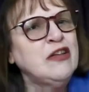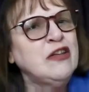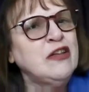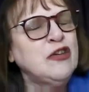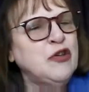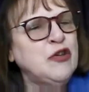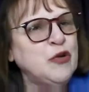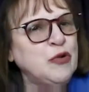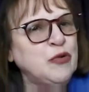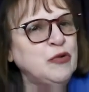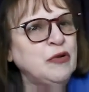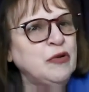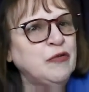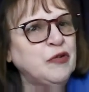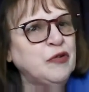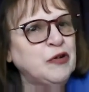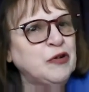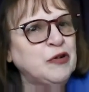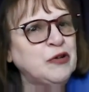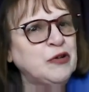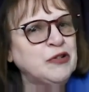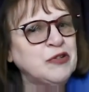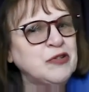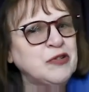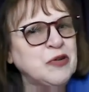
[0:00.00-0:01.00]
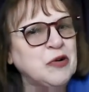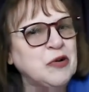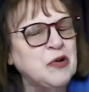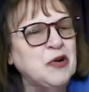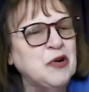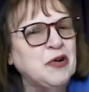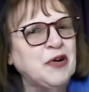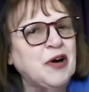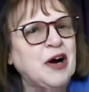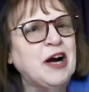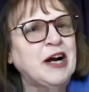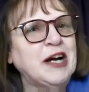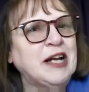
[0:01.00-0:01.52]
the universe
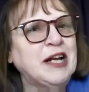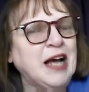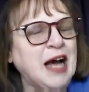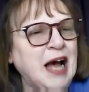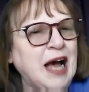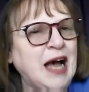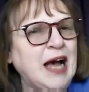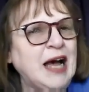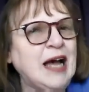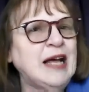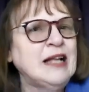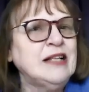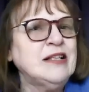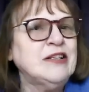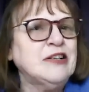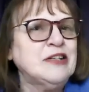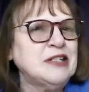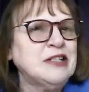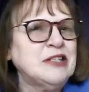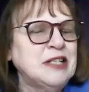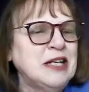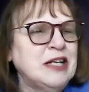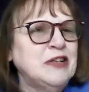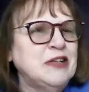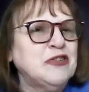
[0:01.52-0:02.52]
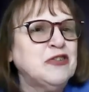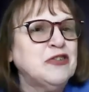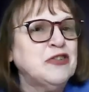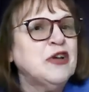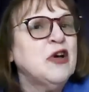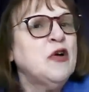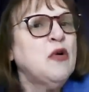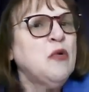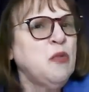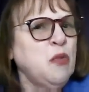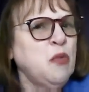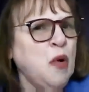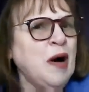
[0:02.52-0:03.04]
or our guides, our teachers
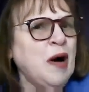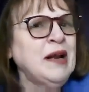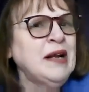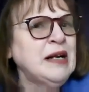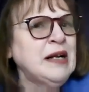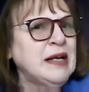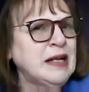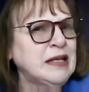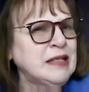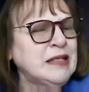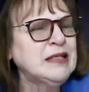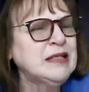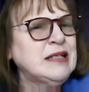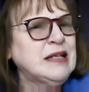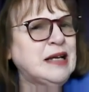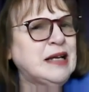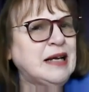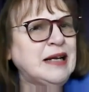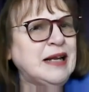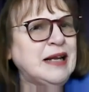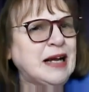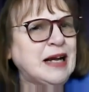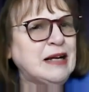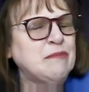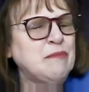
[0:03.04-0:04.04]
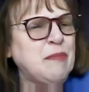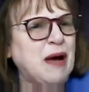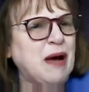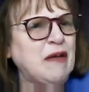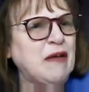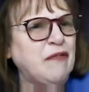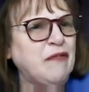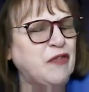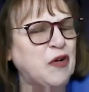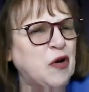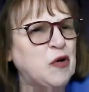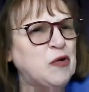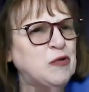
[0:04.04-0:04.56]
wanted us to connect
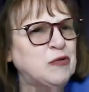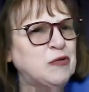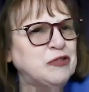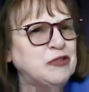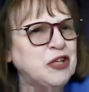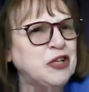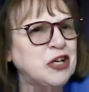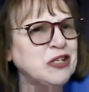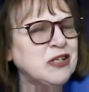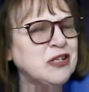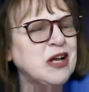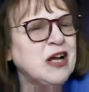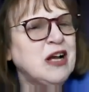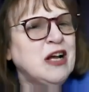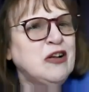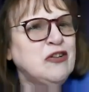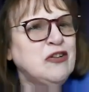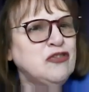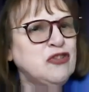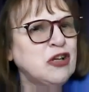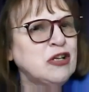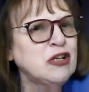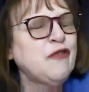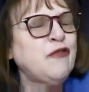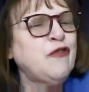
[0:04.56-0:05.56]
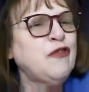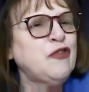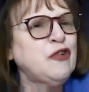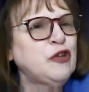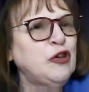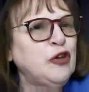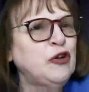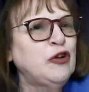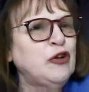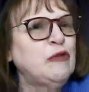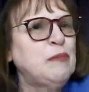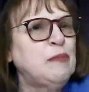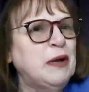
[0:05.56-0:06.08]
by phone, just for a
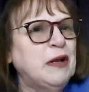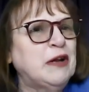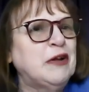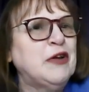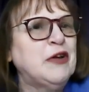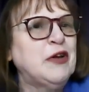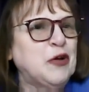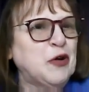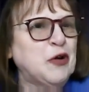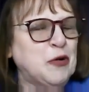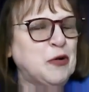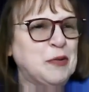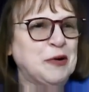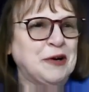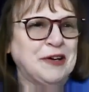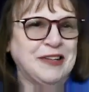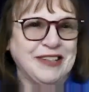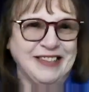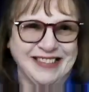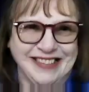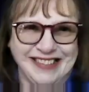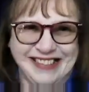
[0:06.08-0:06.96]
little bit of humor.